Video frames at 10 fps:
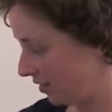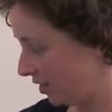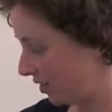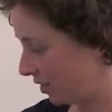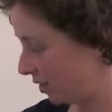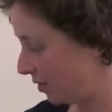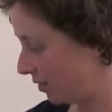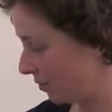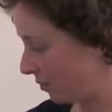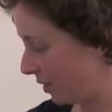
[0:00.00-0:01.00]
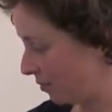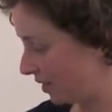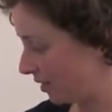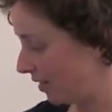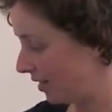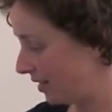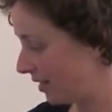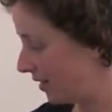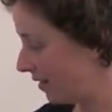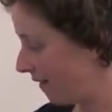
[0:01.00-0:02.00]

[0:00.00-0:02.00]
to the Solon website.